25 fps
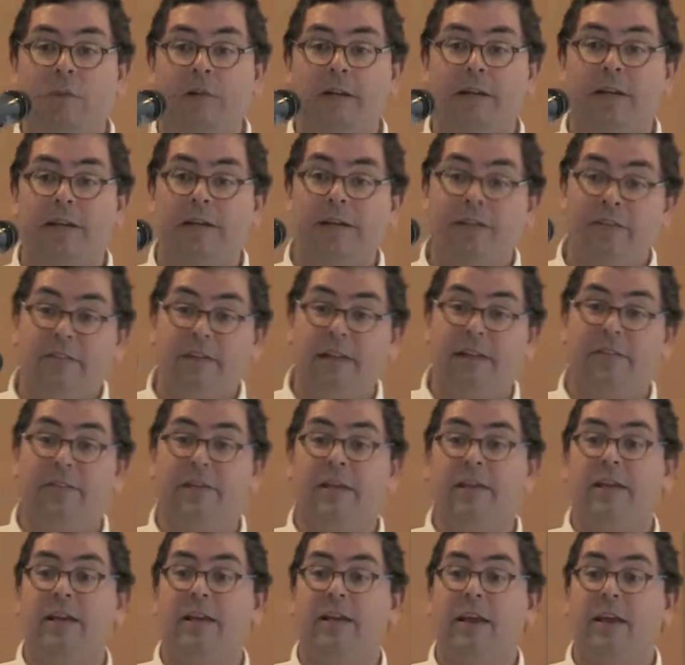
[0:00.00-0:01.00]
with the data
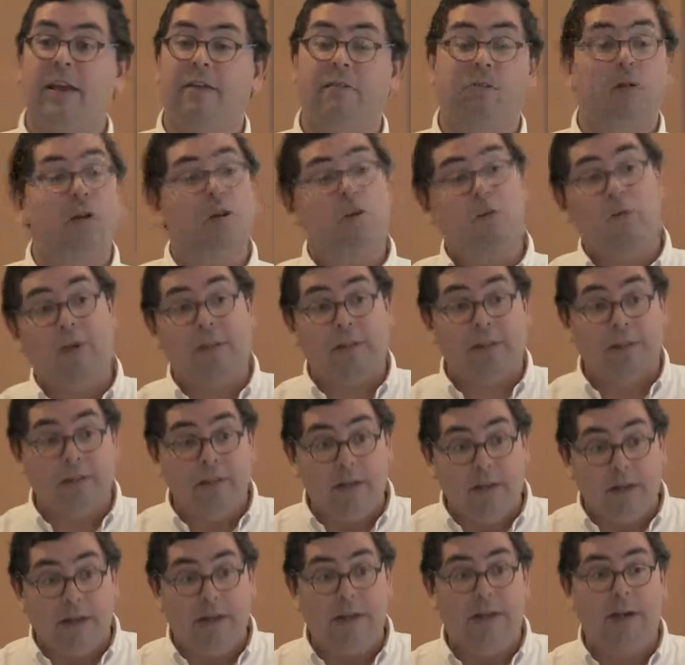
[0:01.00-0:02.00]
sets that they have,
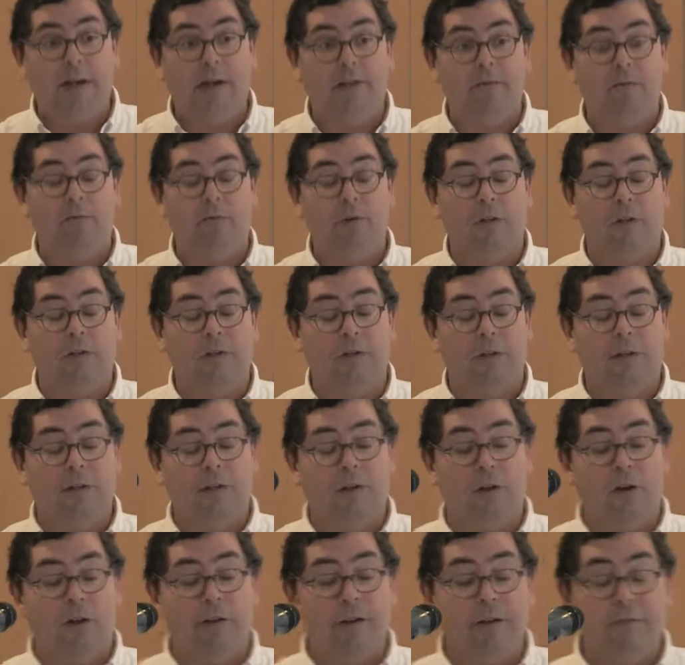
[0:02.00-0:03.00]
what
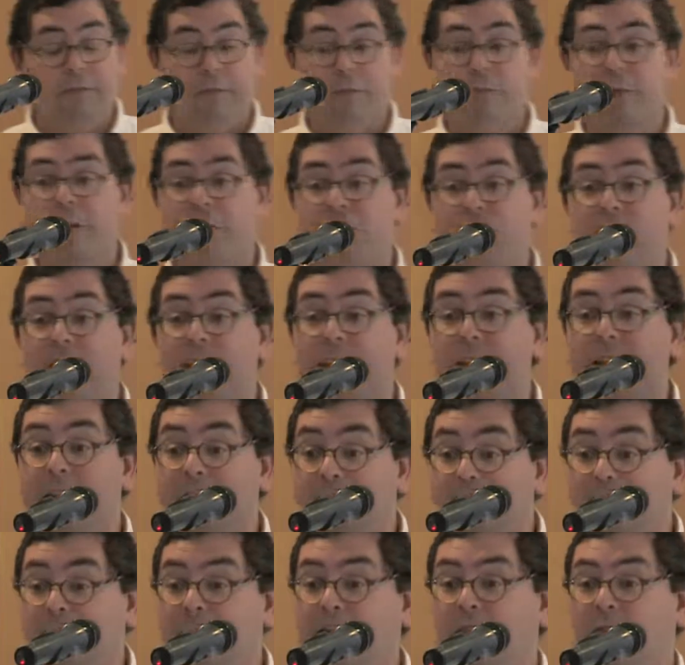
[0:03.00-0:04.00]
other information they
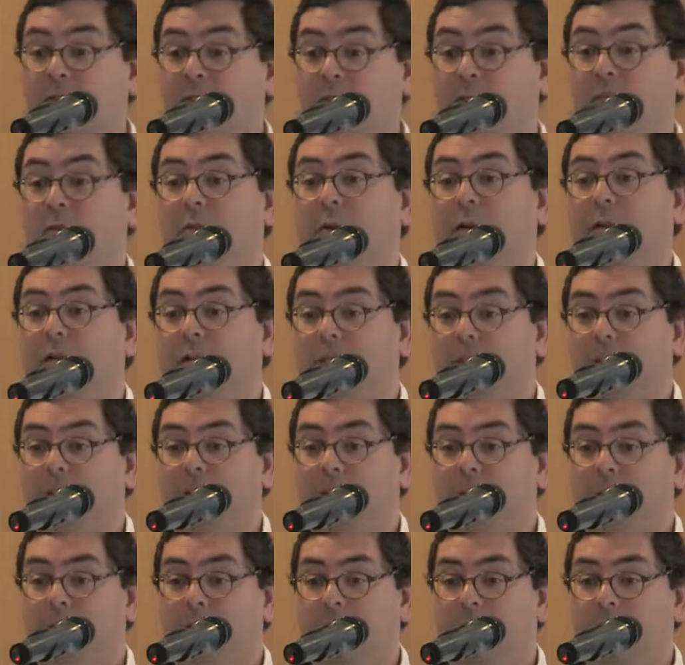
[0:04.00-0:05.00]
needed to do it.
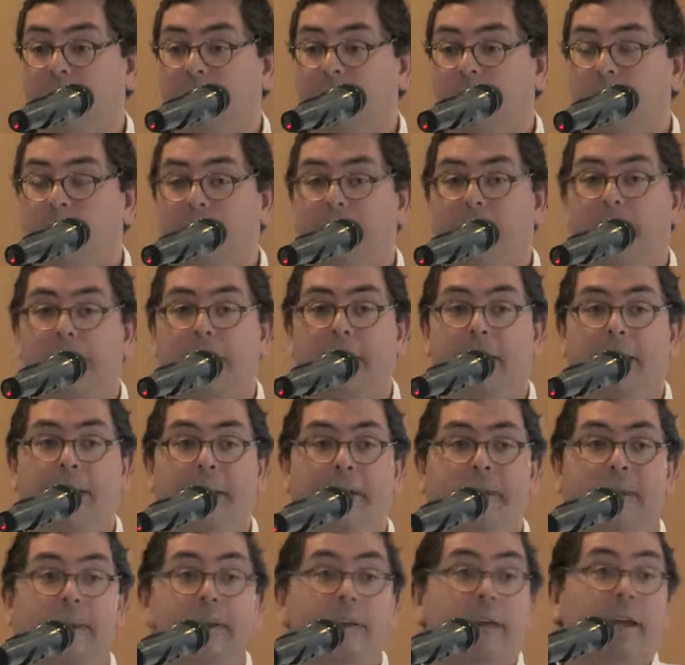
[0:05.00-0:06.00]

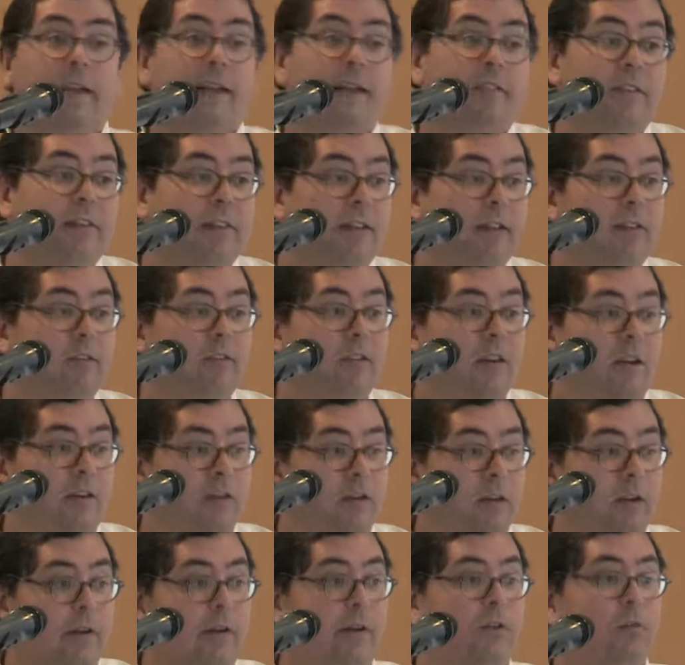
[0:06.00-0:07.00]
And in the end, I think they
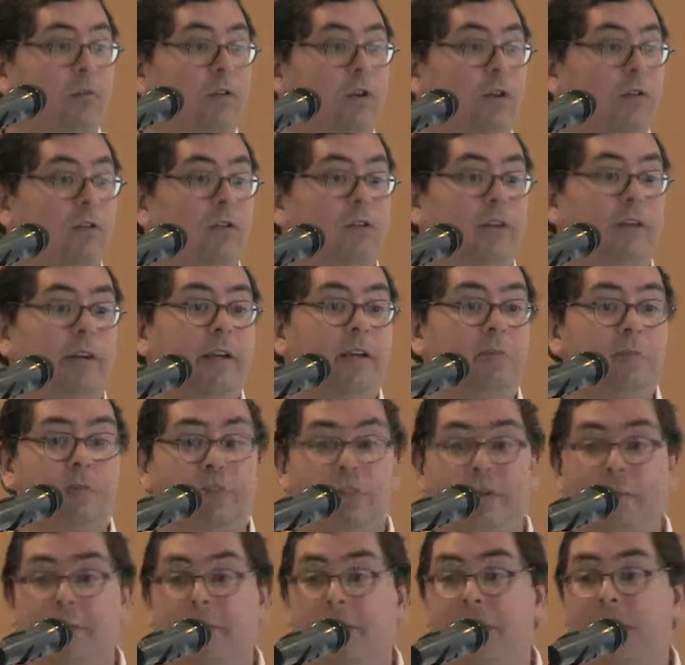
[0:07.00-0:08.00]
started using it
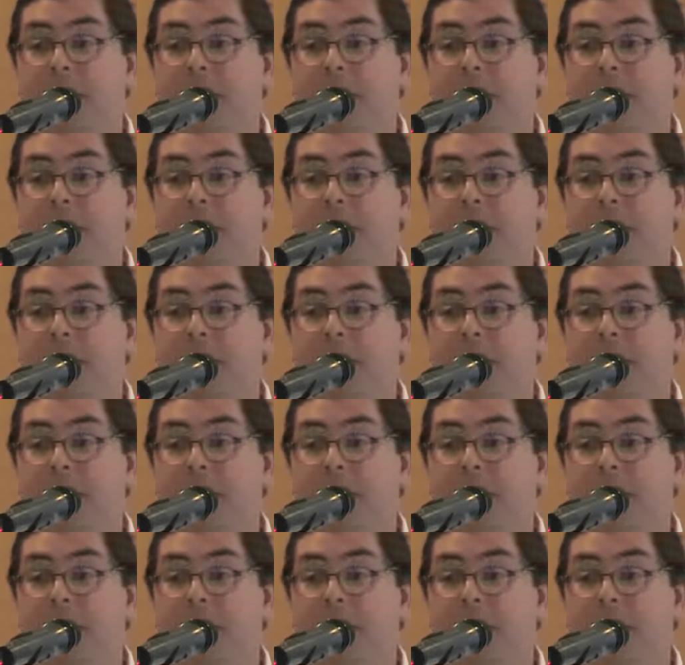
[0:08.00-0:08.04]
with some